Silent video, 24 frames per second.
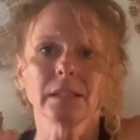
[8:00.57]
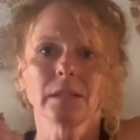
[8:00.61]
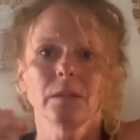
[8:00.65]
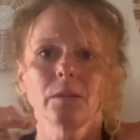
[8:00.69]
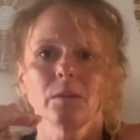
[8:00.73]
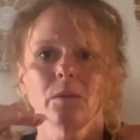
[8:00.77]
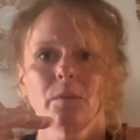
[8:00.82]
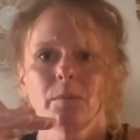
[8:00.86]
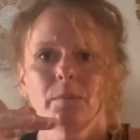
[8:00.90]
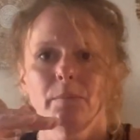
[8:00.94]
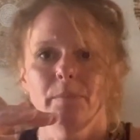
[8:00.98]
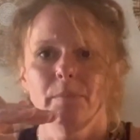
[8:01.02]

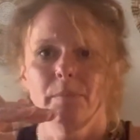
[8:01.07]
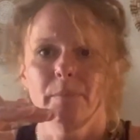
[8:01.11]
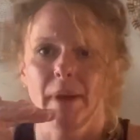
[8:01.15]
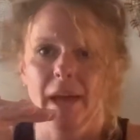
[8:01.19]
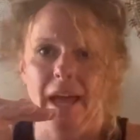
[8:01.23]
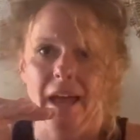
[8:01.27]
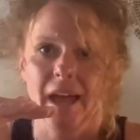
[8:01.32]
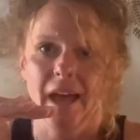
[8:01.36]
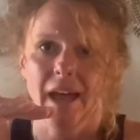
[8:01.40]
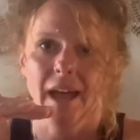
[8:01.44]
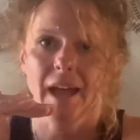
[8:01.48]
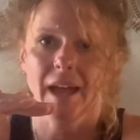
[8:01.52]
little
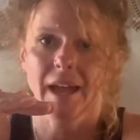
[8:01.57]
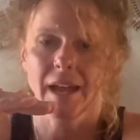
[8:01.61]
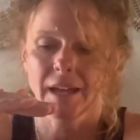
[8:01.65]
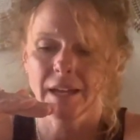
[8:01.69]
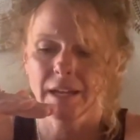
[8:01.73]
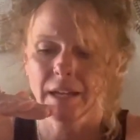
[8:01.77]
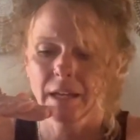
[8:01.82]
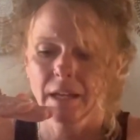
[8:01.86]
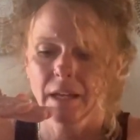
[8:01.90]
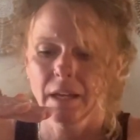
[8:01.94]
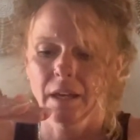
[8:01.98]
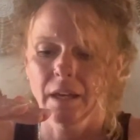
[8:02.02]

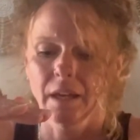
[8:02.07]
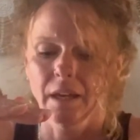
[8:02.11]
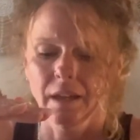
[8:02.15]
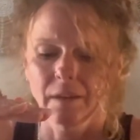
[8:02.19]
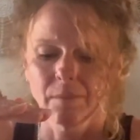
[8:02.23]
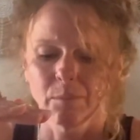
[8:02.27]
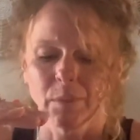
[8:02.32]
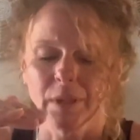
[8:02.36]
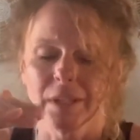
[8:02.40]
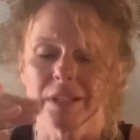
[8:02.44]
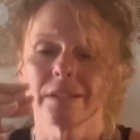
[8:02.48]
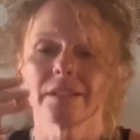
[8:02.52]
bag,
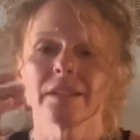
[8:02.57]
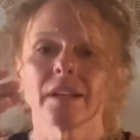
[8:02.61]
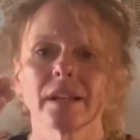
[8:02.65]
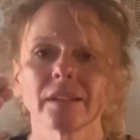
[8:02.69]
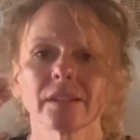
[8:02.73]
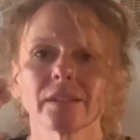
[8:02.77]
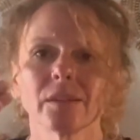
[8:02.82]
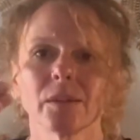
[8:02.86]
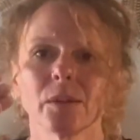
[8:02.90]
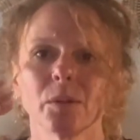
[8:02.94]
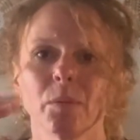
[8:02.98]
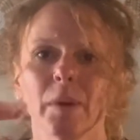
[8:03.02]

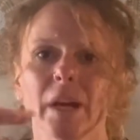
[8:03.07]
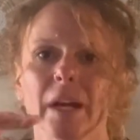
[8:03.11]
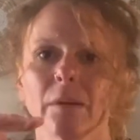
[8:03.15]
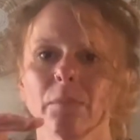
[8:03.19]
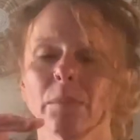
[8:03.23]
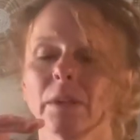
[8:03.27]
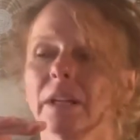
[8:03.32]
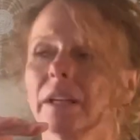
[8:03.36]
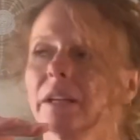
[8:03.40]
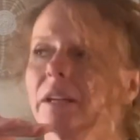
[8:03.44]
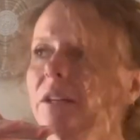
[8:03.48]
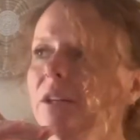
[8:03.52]

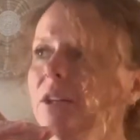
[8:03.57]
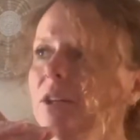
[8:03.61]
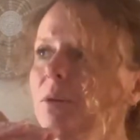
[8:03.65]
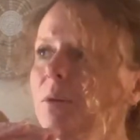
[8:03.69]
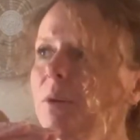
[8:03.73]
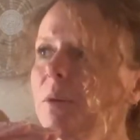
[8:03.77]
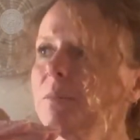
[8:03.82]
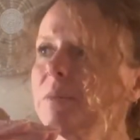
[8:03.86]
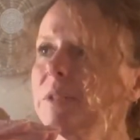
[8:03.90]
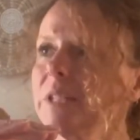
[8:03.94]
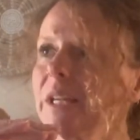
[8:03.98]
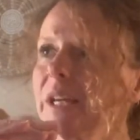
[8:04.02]
but you know
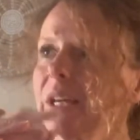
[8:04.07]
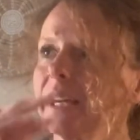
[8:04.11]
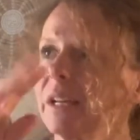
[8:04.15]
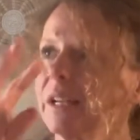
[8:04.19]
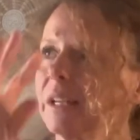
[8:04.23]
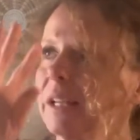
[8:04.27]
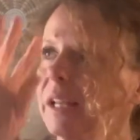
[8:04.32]
what I'm saying?